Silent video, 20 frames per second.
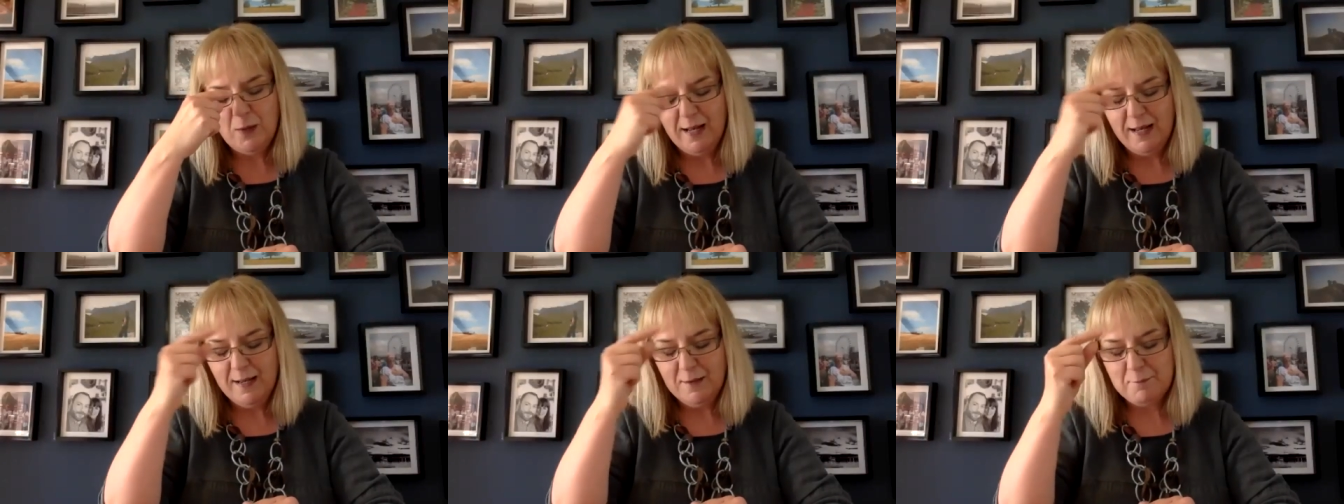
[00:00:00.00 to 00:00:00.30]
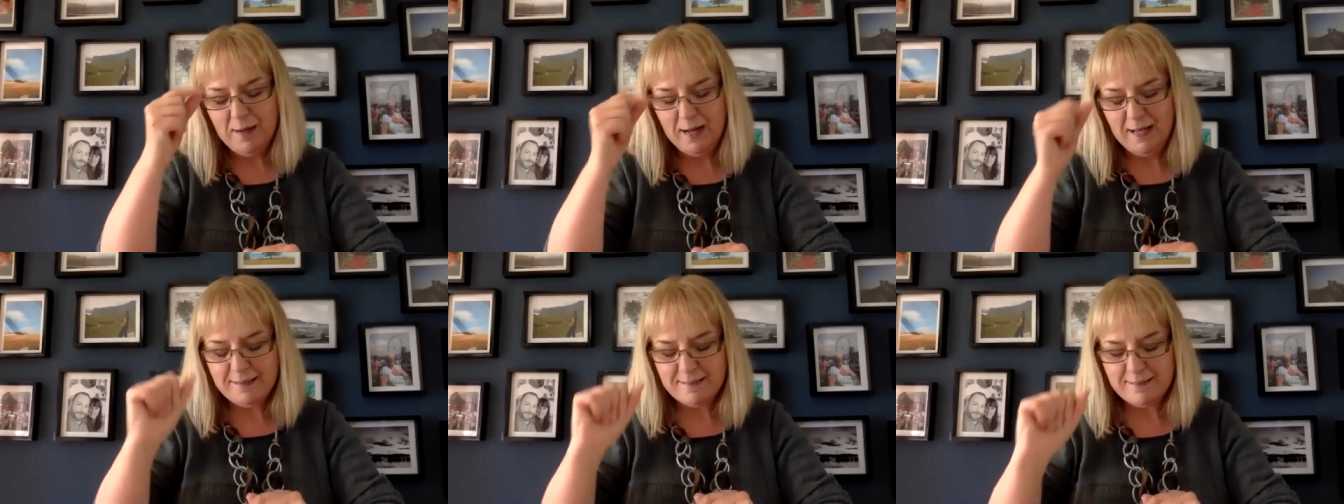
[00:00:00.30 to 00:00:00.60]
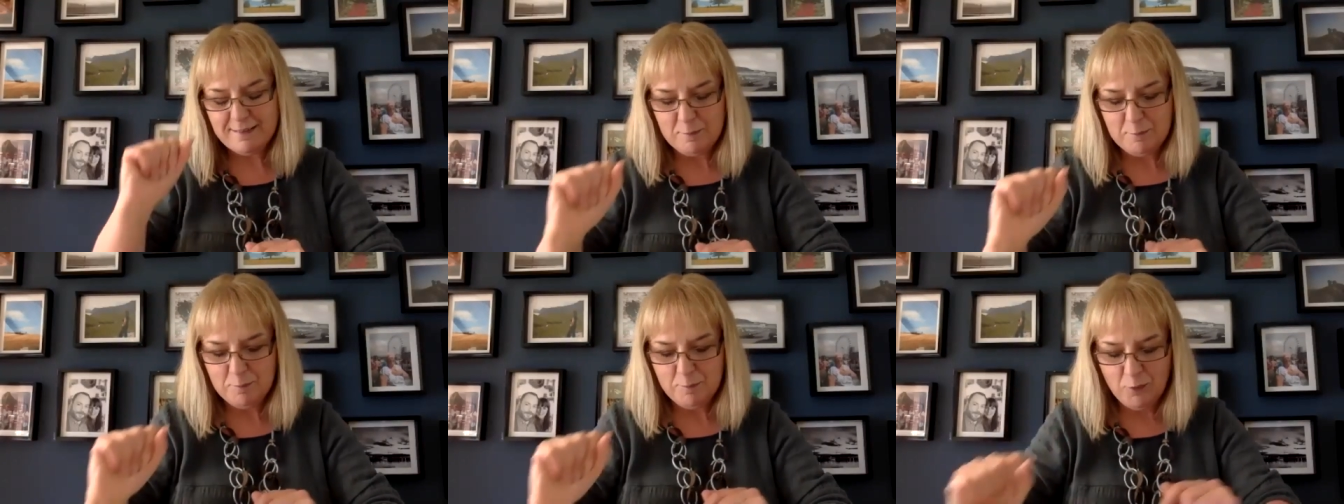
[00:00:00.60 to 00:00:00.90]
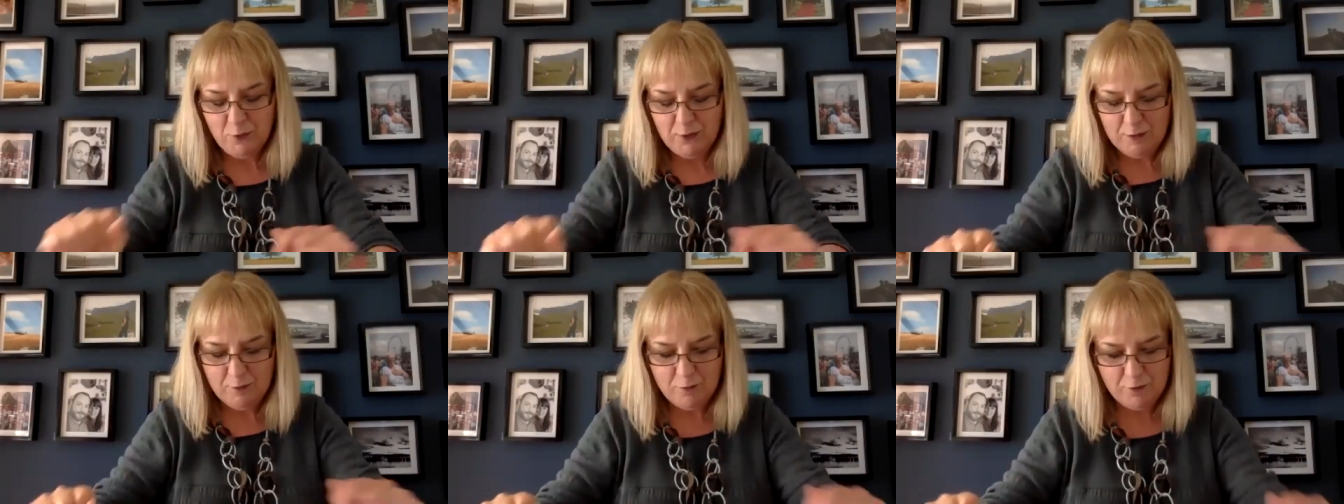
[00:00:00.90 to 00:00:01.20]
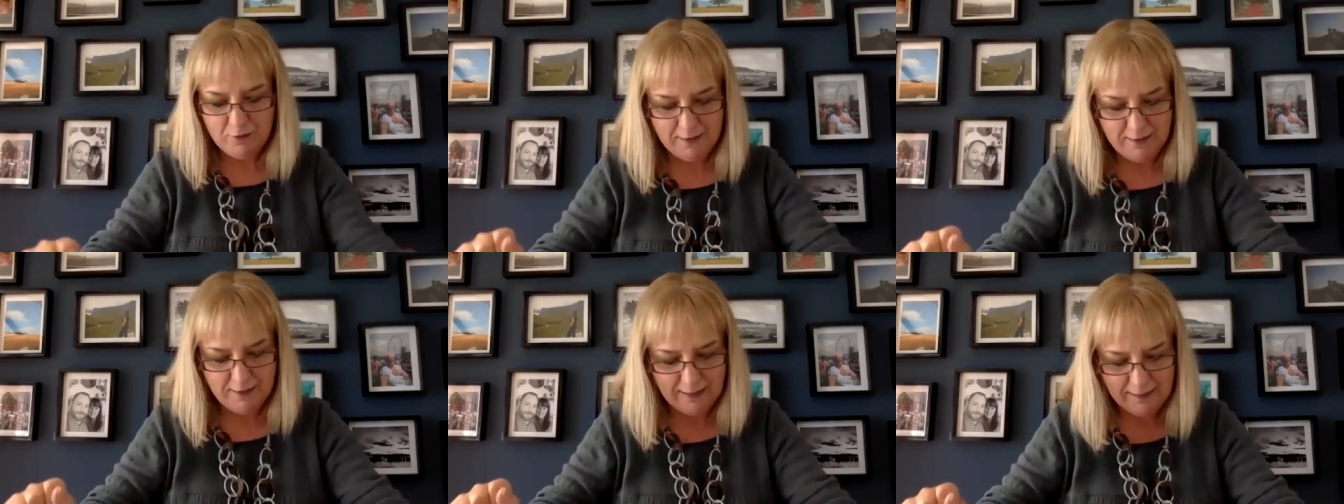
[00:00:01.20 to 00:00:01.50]
at some point
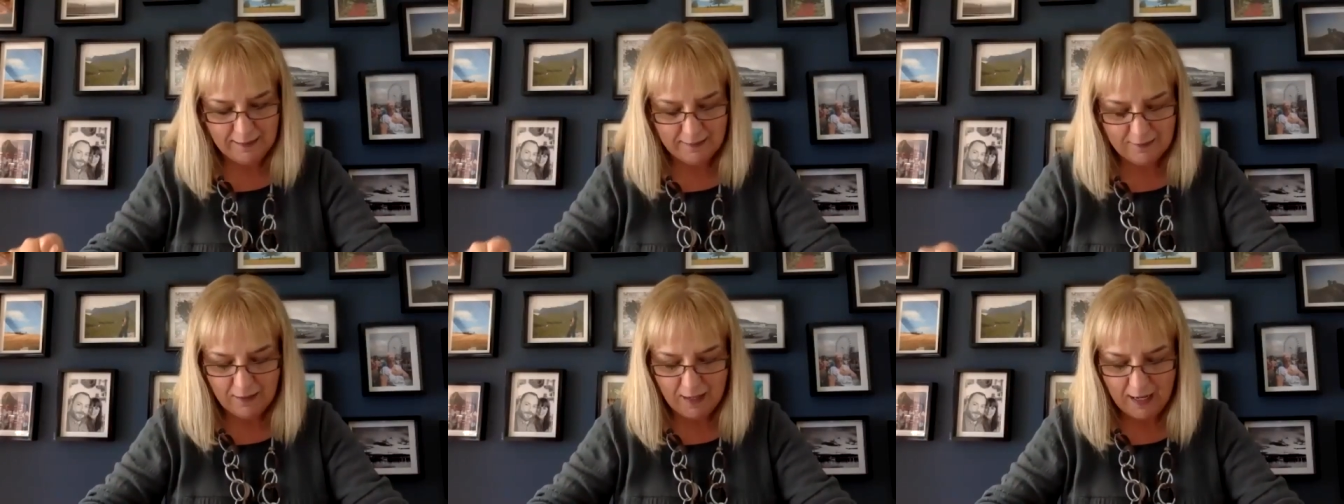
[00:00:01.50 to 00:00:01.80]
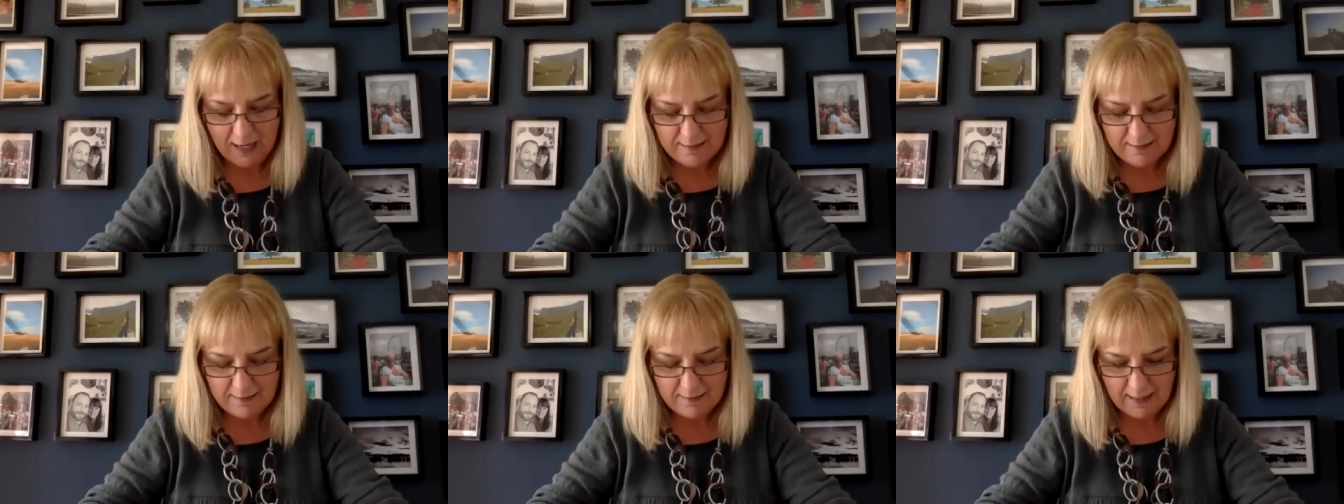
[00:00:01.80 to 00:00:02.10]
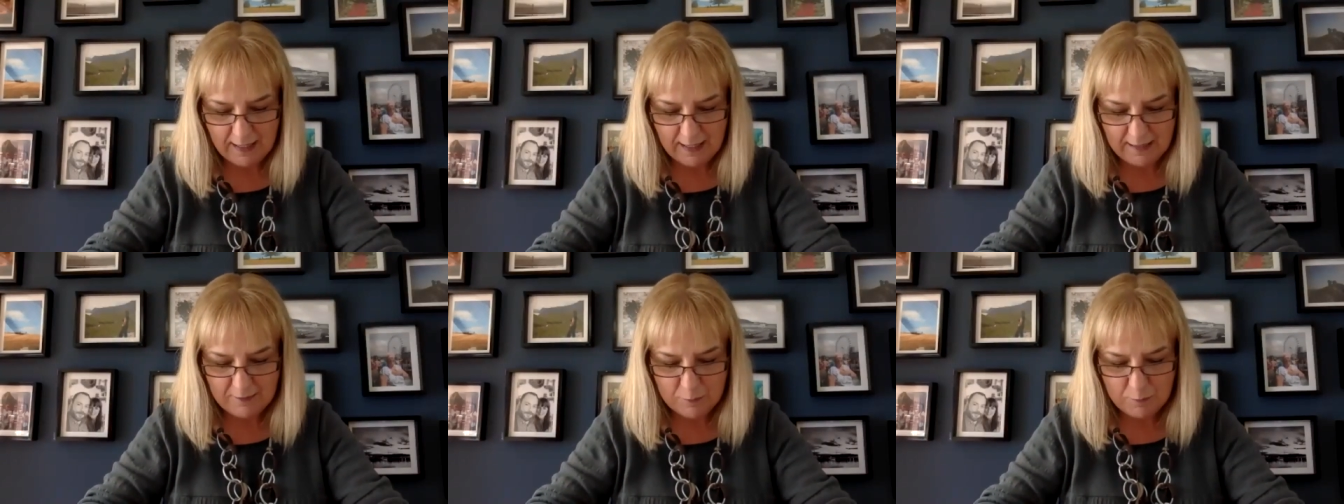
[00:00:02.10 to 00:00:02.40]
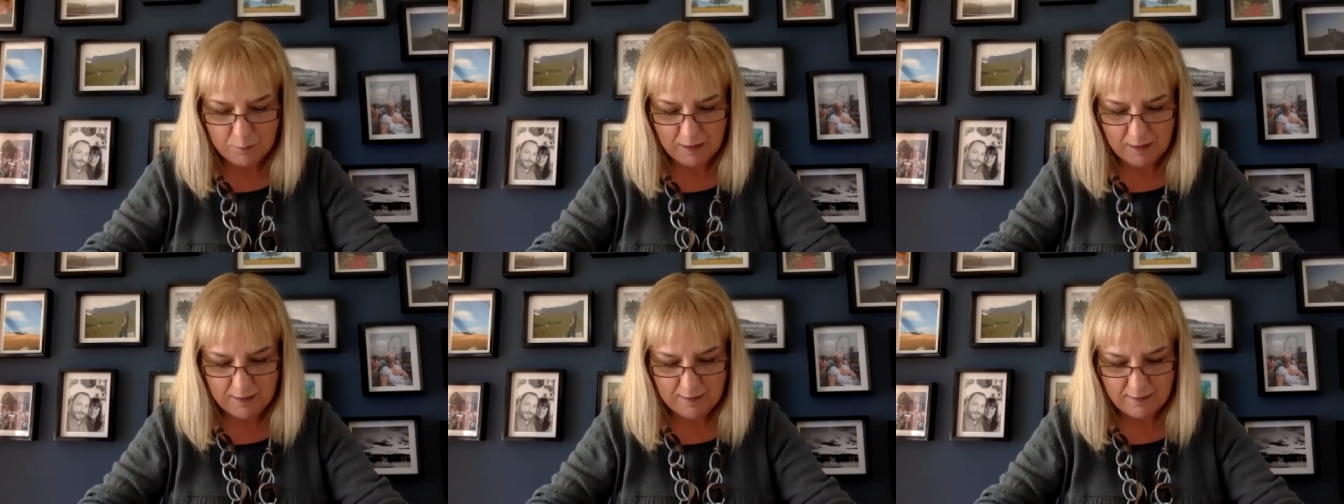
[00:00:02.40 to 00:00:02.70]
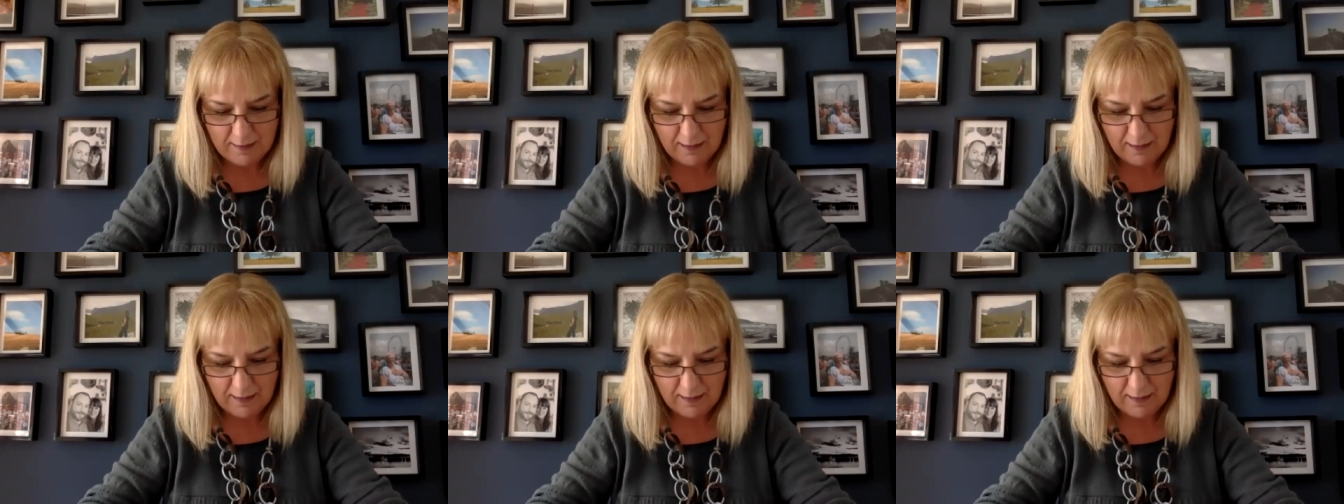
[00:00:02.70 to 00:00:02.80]
for another Ask the Expert,